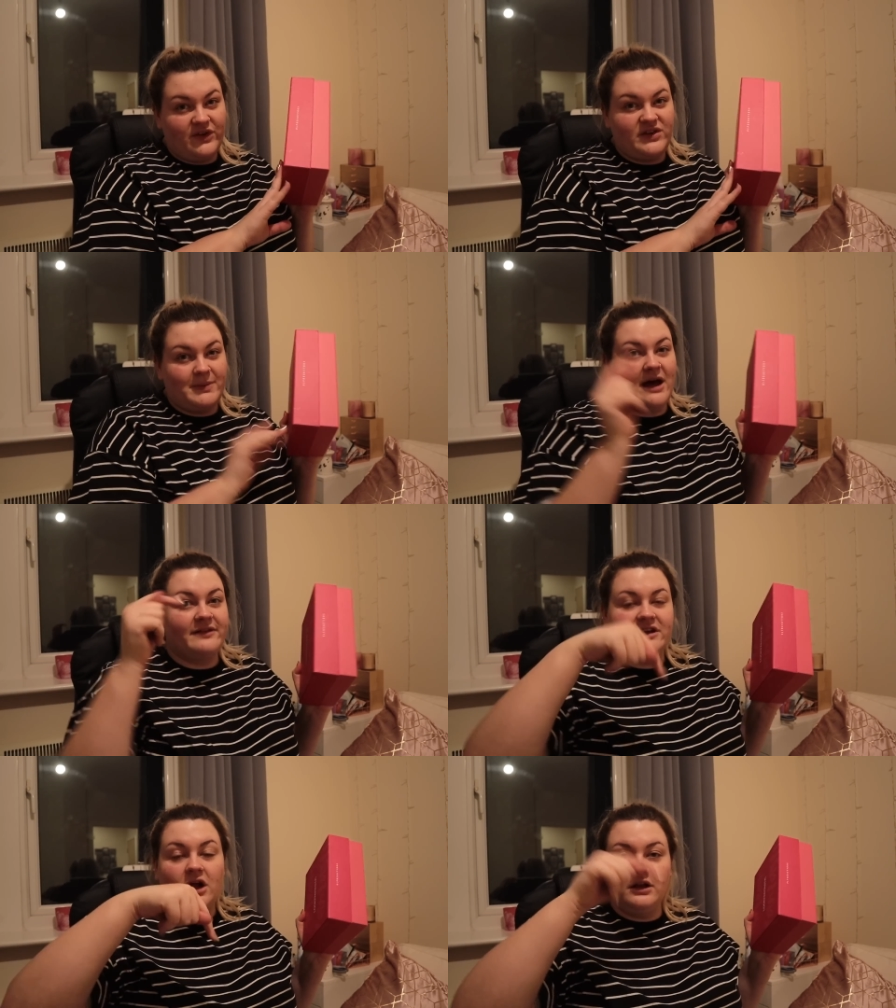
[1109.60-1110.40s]

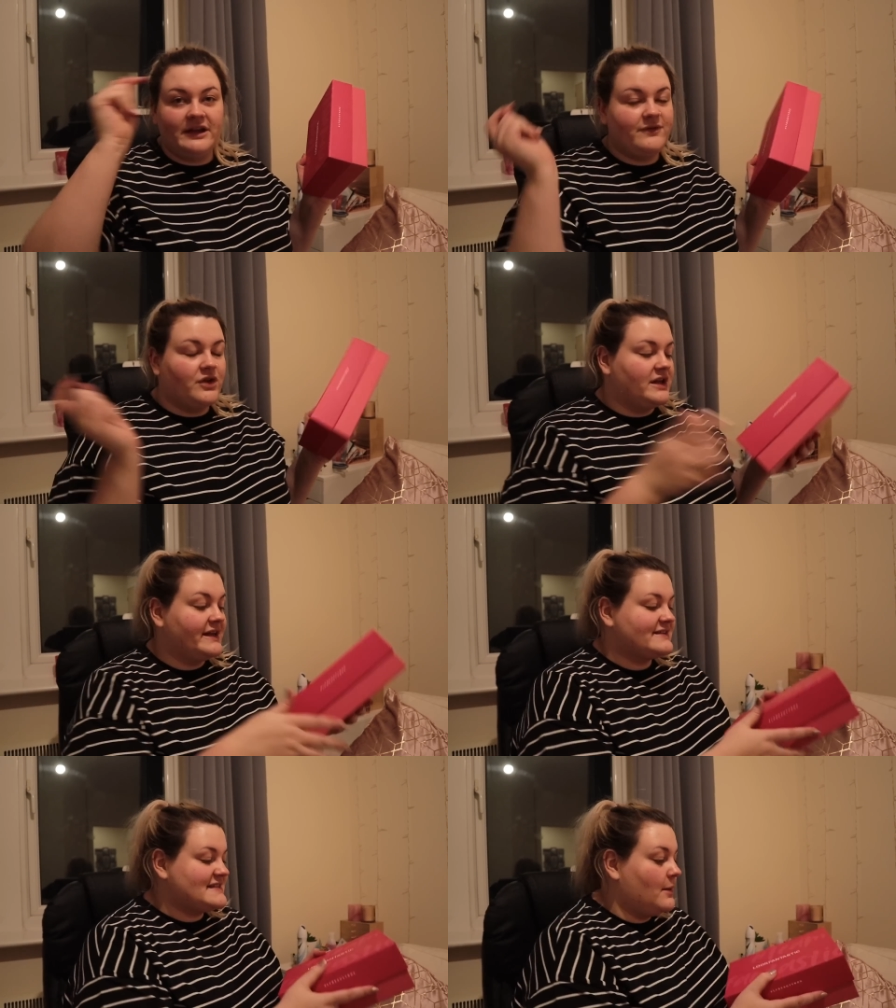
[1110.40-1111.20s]
£50 and I'll leave all the
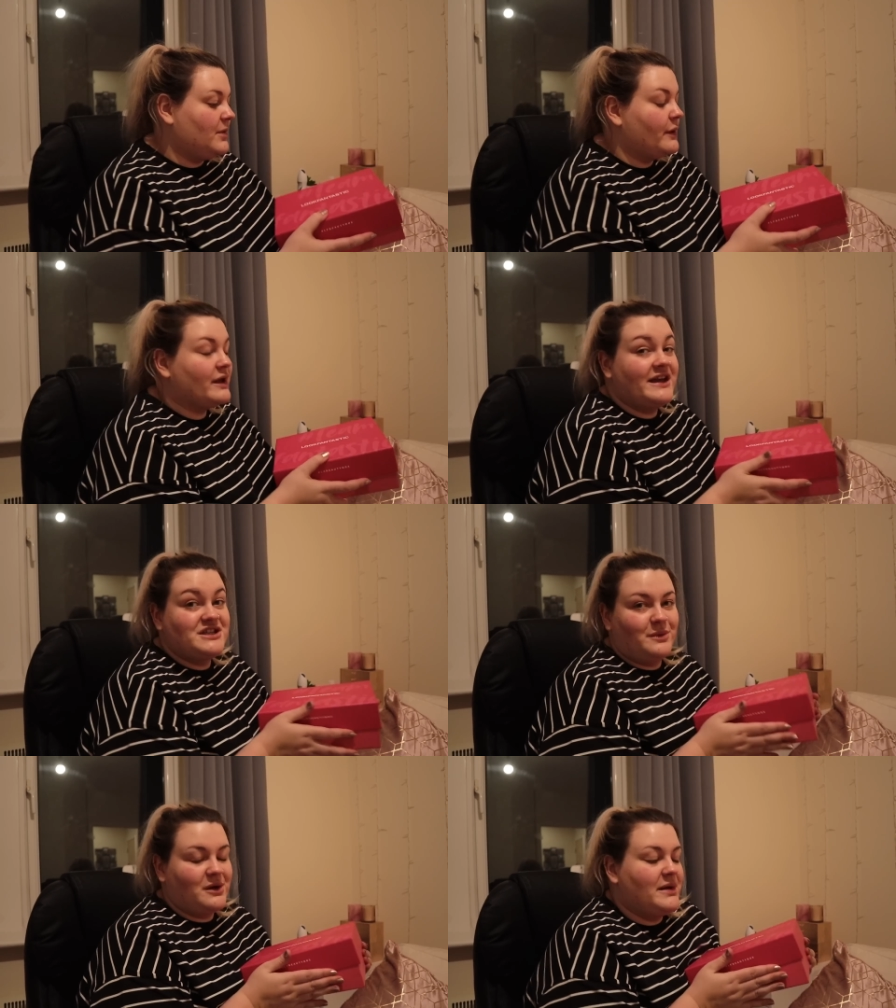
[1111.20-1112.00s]
links down below in
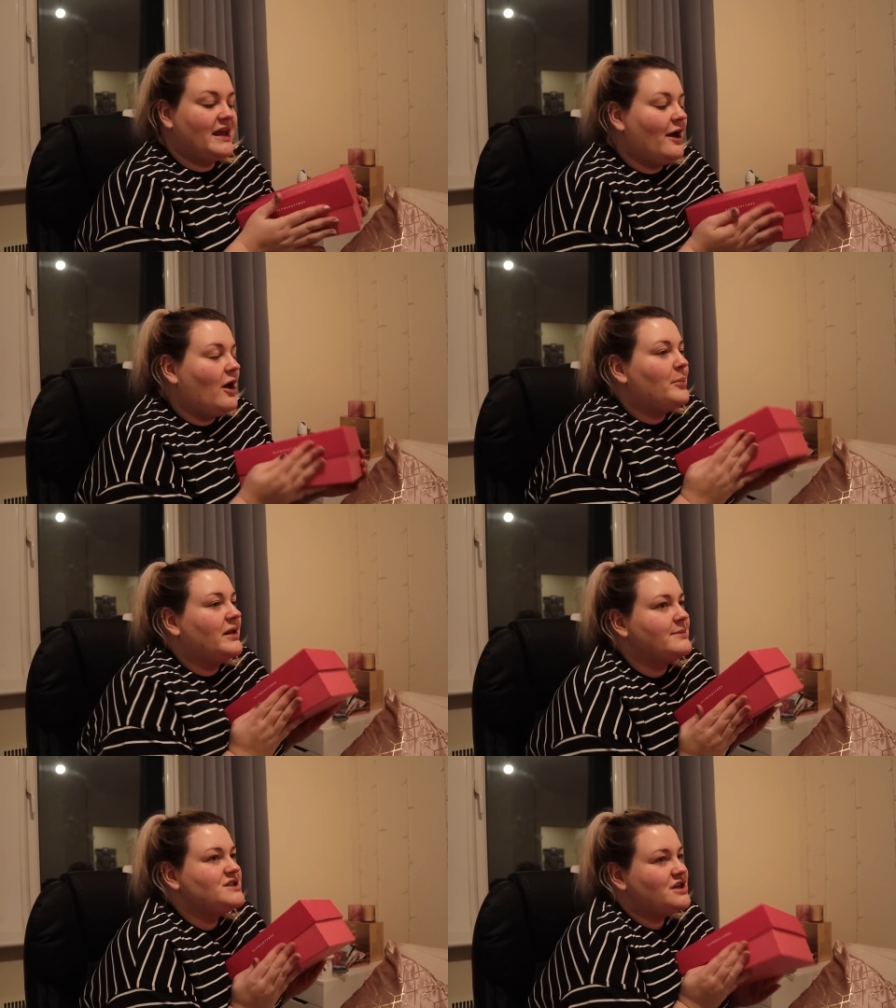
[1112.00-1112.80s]
case you want to pick it up, but
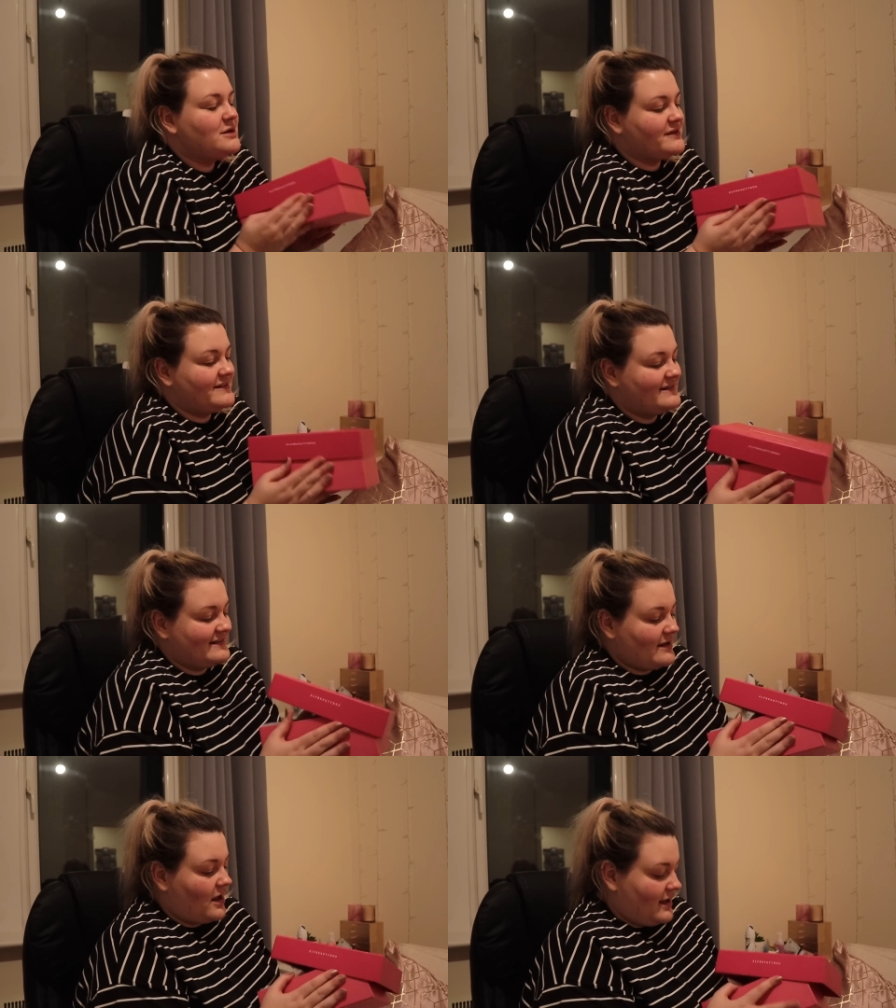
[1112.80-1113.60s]
let me show you what's
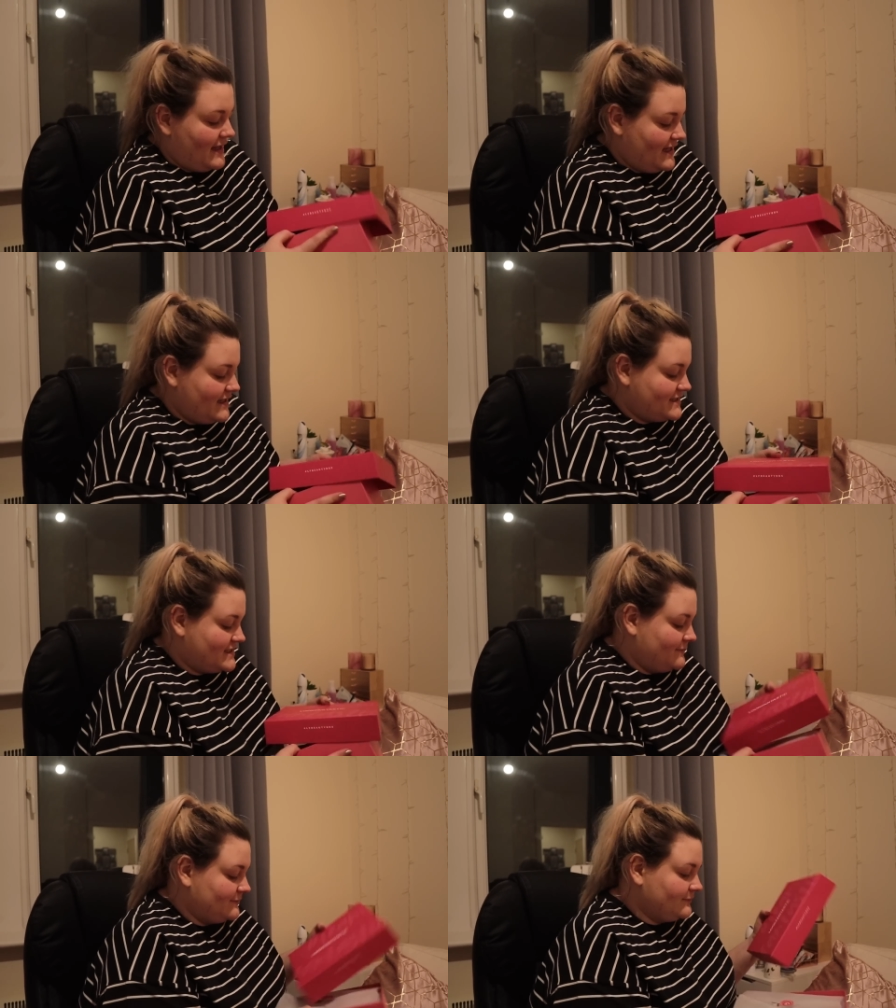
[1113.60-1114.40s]
inside.
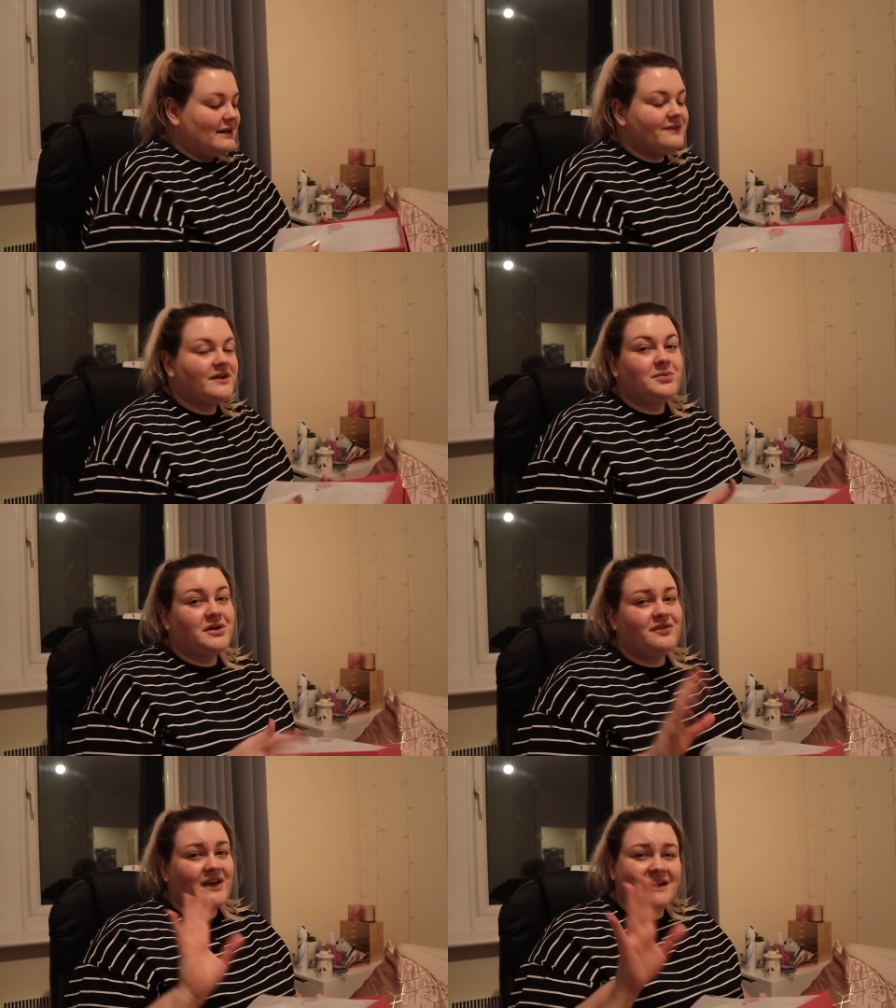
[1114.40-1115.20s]
Living
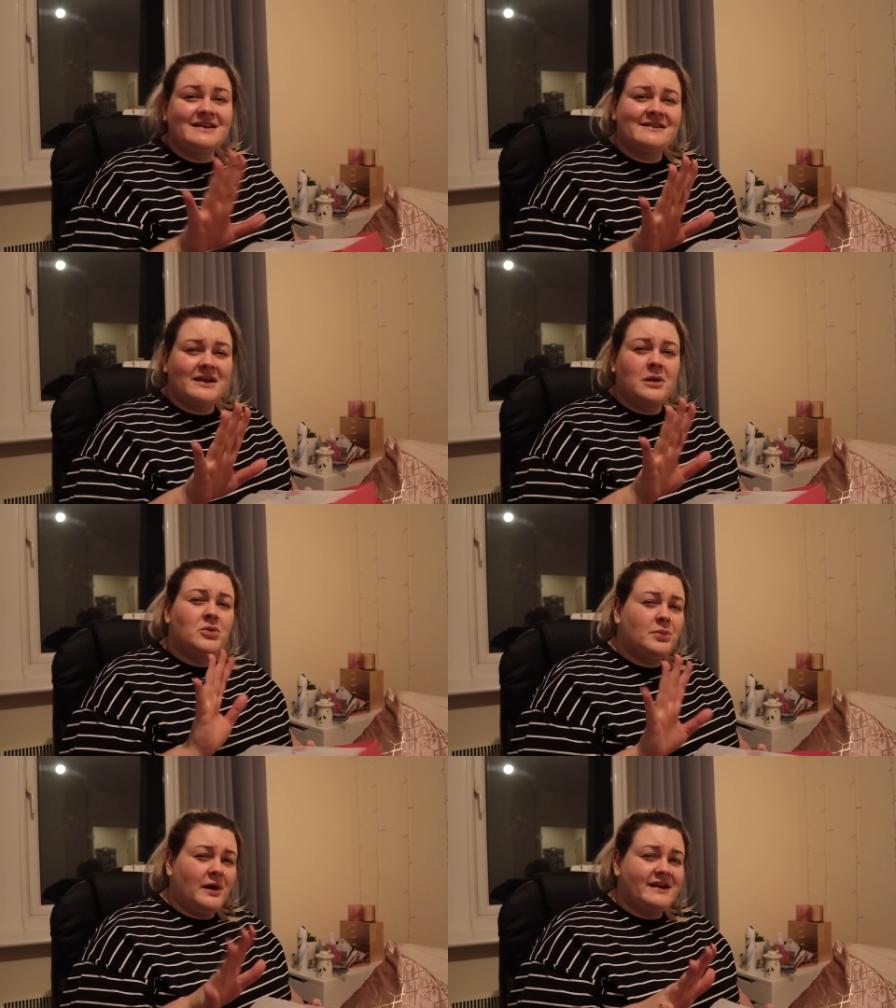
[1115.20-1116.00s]
Proof is a
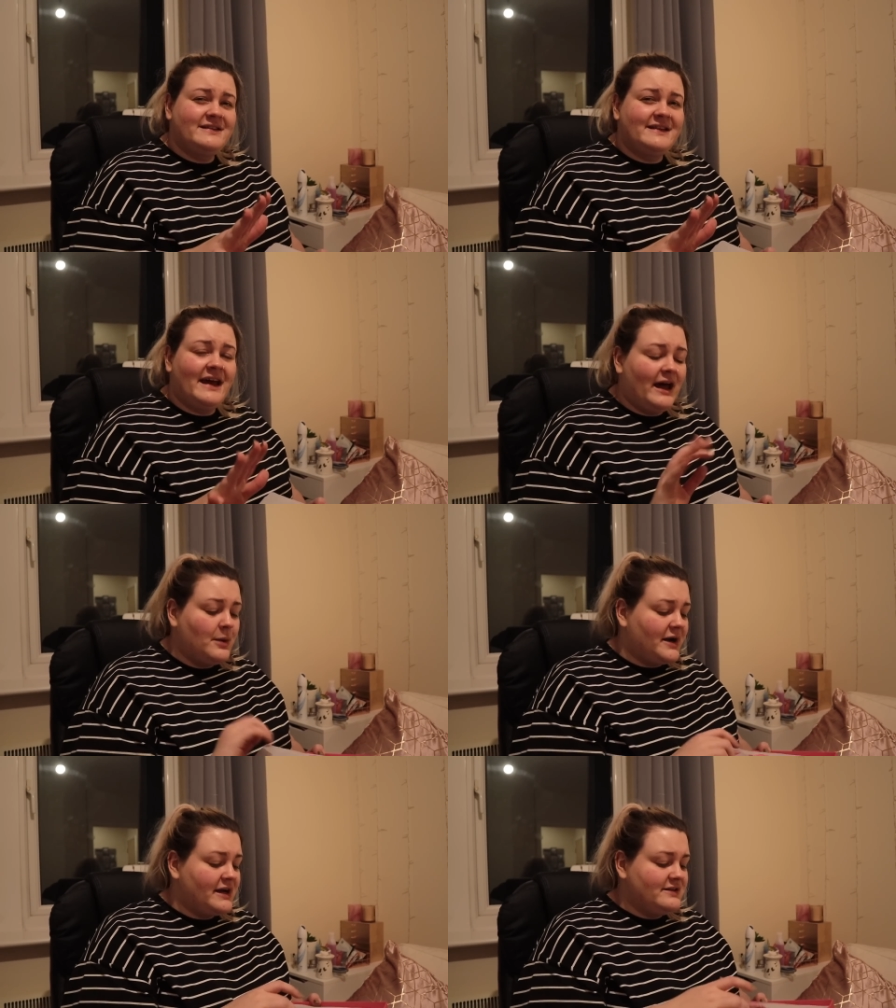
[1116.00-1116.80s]
more pricey hair
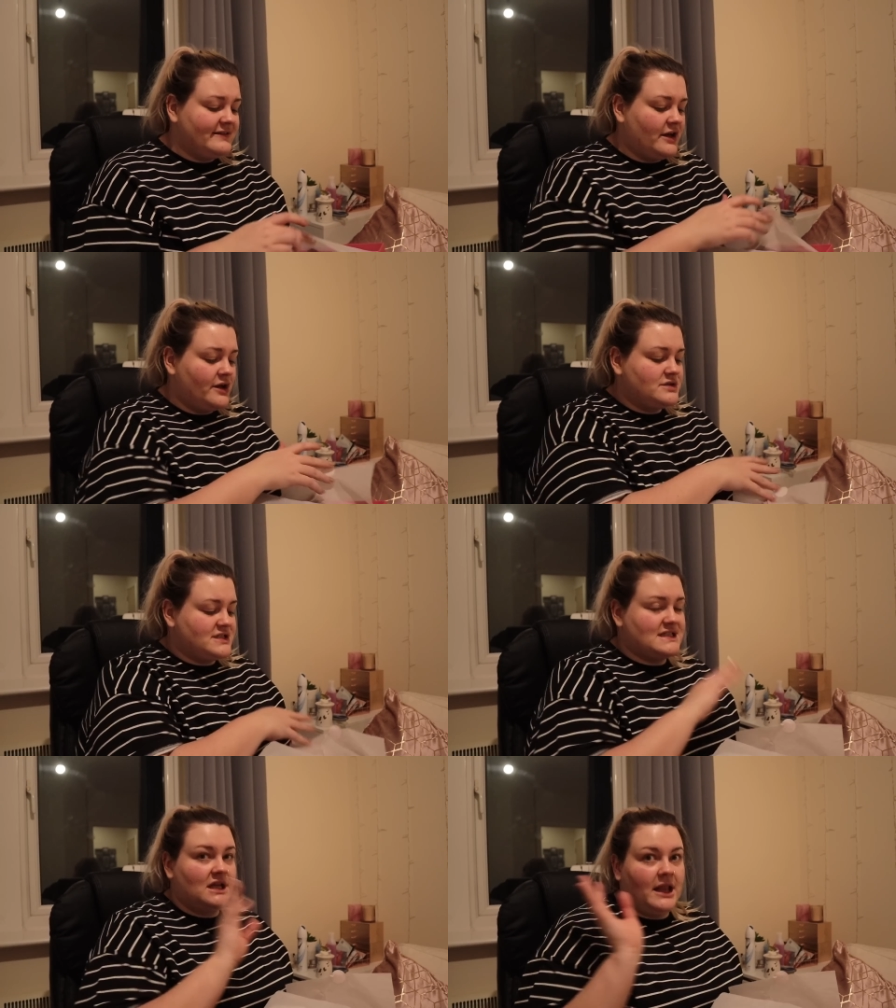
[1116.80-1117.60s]
brand, so
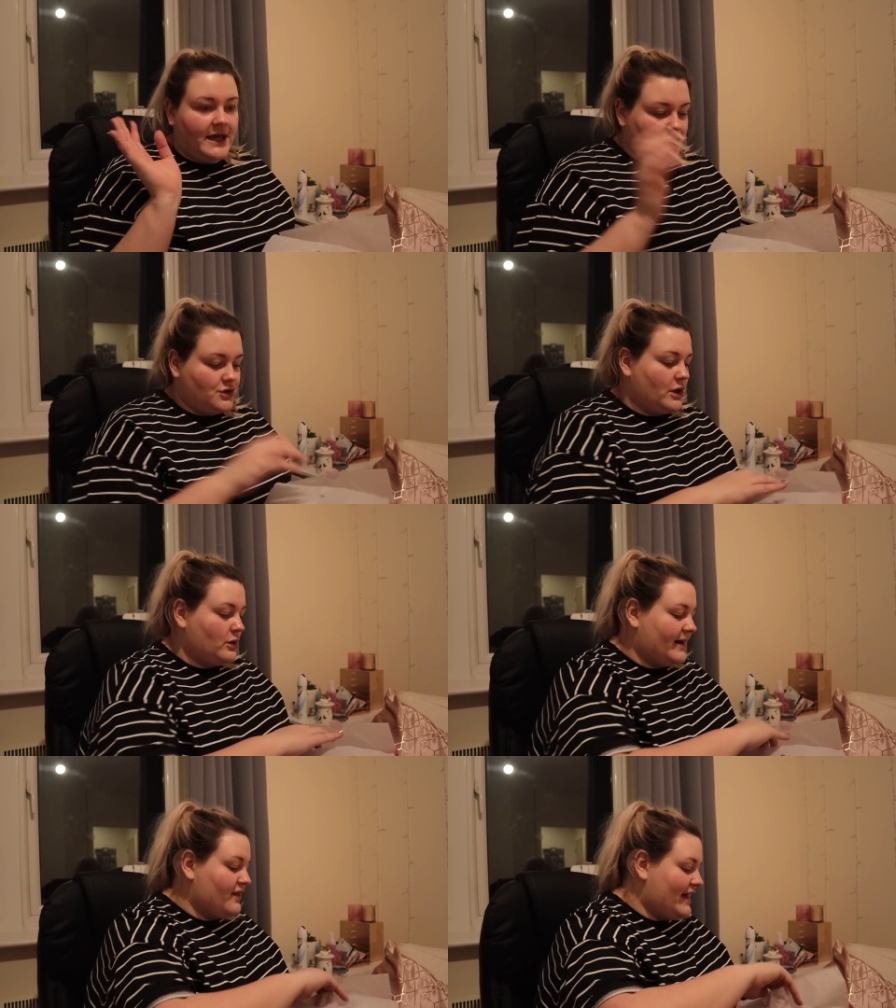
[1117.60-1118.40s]
just to let you know
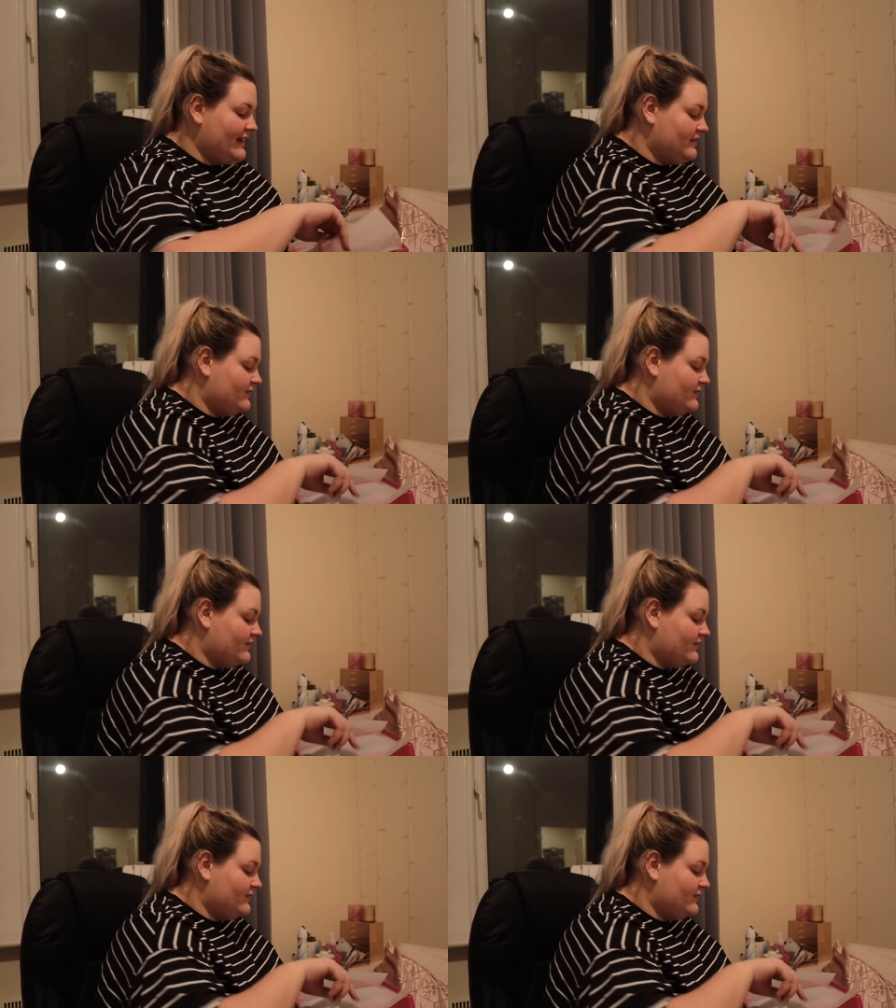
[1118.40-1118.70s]
about that in